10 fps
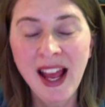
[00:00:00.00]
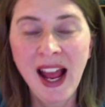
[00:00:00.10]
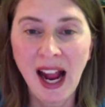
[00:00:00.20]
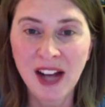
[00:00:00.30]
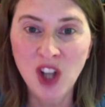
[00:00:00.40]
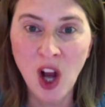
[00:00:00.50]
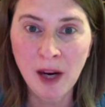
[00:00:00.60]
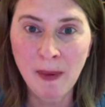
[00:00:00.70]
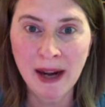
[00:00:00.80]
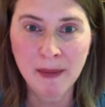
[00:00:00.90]
and talk
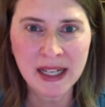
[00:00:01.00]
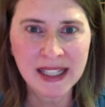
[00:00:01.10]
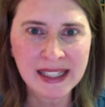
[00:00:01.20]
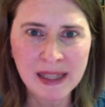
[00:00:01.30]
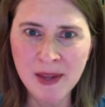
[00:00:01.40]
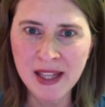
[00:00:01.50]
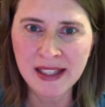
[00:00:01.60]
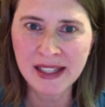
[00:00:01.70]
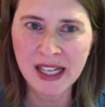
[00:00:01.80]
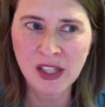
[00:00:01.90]
about it, because some of these
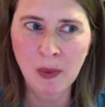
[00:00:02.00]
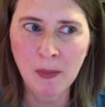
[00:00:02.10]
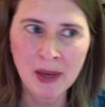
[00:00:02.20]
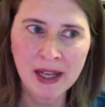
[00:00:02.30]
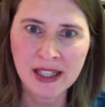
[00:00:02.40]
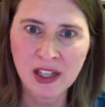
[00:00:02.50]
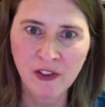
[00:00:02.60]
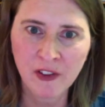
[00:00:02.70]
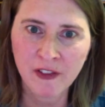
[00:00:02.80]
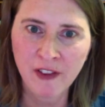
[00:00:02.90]
things are big deal
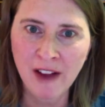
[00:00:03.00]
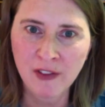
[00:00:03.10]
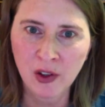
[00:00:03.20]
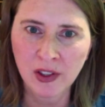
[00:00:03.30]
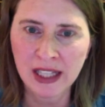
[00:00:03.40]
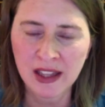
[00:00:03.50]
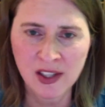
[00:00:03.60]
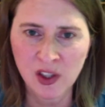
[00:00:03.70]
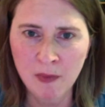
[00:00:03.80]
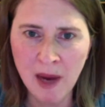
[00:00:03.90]
for a 5-year-old, like the
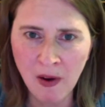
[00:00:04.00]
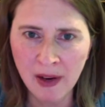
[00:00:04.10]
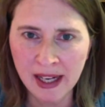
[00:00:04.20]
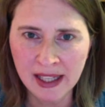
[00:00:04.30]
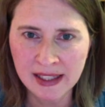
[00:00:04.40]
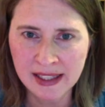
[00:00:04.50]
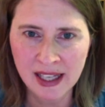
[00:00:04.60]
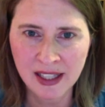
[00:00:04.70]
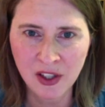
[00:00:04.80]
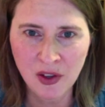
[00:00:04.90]
Sumerians
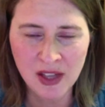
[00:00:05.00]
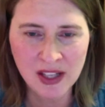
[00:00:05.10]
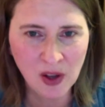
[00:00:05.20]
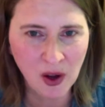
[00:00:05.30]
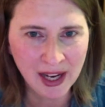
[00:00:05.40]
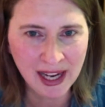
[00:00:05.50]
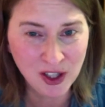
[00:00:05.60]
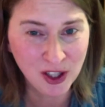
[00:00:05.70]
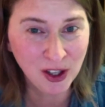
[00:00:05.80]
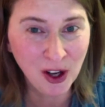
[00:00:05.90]
and, these
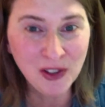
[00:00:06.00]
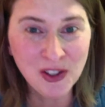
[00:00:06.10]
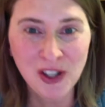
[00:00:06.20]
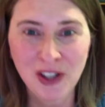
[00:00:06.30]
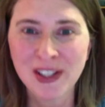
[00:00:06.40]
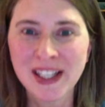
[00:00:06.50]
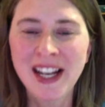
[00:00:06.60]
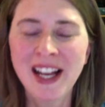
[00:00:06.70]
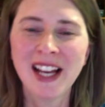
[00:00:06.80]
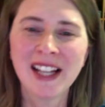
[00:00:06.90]
ancient cultures.
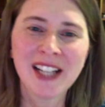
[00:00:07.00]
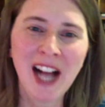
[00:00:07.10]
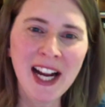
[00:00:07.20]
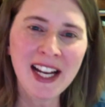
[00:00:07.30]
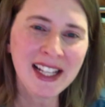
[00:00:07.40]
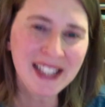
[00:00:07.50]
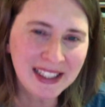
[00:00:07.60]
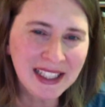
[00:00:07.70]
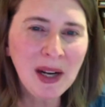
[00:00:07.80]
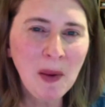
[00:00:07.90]
It's a
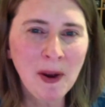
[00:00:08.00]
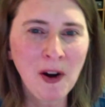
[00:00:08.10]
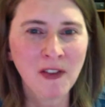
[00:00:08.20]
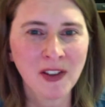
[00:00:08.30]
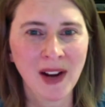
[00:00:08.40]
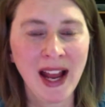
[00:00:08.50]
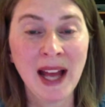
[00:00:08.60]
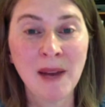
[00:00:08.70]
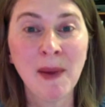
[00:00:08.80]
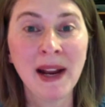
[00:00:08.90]
little bit over their
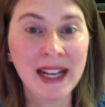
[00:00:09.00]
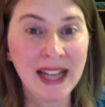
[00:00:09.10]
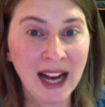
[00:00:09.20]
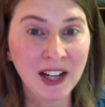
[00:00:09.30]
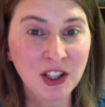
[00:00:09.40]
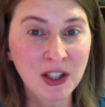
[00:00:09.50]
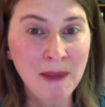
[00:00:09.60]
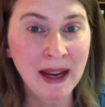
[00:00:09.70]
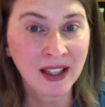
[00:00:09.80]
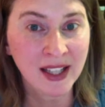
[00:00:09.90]
head, but it actually
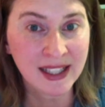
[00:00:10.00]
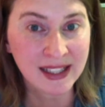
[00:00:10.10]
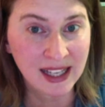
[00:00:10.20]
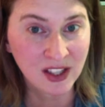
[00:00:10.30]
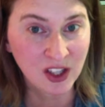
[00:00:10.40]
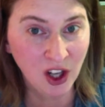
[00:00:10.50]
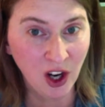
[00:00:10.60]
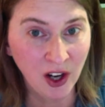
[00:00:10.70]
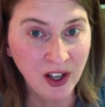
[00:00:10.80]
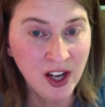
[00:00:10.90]
made a lot of sense to
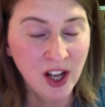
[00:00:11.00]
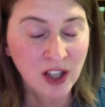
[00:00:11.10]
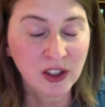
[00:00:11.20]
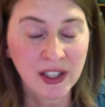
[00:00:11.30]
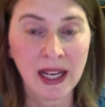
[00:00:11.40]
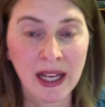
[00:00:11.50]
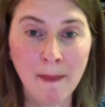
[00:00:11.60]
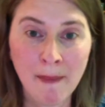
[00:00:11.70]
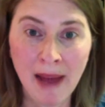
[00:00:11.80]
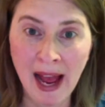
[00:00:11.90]
her, looking at
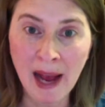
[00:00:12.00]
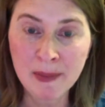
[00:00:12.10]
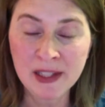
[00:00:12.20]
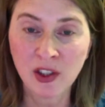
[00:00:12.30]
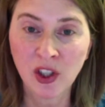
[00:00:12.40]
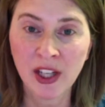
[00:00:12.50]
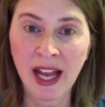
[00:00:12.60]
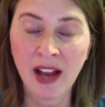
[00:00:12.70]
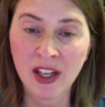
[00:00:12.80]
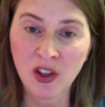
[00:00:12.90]
maps and looking
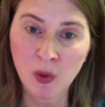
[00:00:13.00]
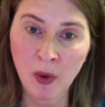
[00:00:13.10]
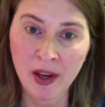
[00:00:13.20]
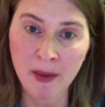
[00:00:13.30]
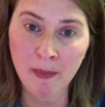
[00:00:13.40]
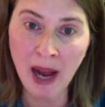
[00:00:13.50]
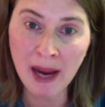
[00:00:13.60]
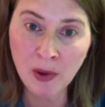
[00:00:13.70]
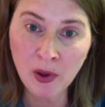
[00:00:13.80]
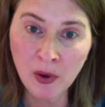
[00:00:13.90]
at here's where the
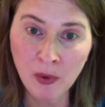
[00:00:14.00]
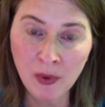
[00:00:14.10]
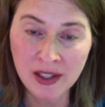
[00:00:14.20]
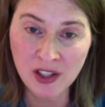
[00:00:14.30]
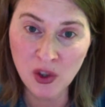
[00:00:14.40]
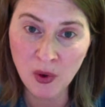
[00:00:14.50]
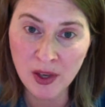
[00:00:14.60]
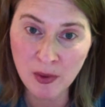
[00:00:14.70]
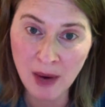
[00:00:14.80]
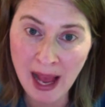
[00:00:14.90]
Bible
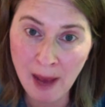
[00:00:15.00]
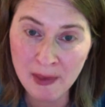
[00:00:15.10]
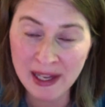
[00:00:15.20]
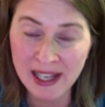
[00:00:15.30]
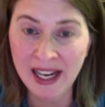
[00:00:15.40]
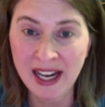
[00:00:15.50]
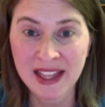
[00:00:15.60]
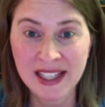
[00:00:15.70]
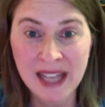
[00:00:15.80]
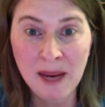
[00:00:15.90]
stories were happening. And at the
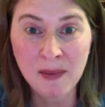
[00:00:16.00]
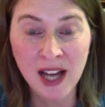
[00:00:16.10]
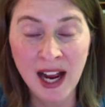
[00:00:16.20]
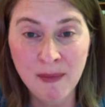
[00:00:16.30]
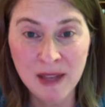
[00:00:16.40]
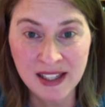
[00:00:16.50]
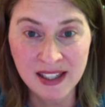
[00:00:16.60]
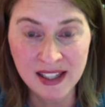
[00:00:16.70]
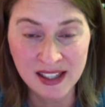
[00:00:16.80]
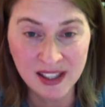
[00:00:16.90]
same time, this is
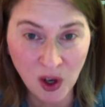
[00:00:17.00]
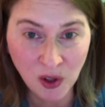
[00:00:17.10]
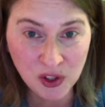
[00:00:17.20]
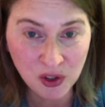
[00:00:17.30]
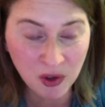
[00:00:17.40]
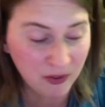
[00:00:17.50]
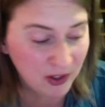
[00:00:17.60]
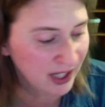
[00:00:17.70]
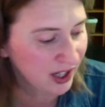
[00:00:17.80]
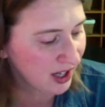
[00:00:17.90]
this culture over
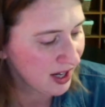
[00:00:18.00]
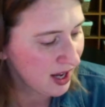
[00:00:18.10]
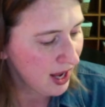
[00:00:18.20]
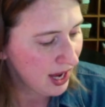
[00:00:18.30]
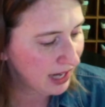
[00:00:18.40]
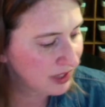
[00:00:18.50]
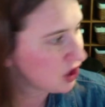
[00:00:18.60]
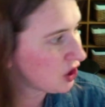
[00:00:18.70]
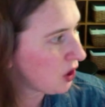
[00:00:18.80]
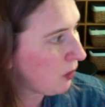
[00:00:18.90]
here. And
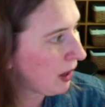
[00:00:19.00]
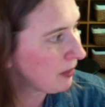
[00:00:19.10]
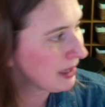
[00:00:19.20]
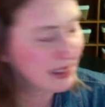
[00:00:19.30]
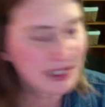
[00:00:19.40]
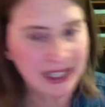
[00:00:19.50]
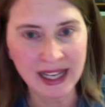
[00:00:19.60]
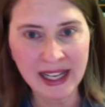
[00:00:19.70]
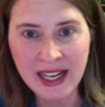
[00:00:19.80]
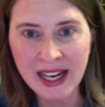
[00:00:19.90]
so what we
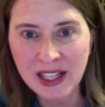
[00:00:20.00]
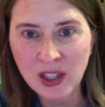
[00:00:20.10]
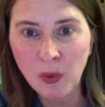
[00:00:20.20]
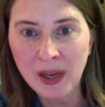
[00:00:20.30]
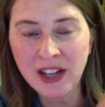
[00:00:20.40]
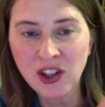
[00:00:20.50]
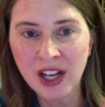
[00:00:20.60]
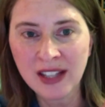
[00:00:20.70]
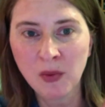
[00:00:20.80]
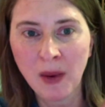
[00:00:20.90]
did is we
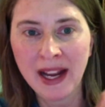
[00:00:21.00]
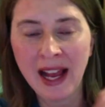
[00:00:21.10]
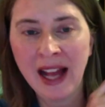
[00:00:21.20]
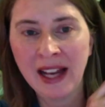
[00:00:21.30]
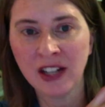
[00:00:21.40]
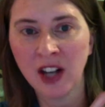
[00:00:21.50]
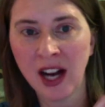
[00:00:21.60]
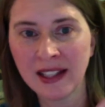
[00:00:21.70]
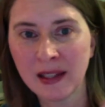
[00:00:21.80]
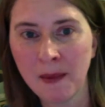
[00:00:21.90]
just went ahead and
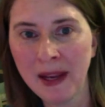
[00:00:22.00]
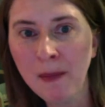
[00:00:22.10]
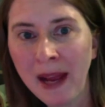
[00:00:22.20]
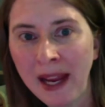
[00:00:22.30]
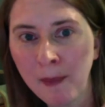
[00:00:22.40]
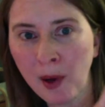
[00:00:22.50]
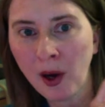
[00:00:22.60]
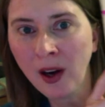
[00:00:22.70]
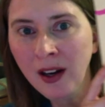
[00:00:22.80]
got some big paper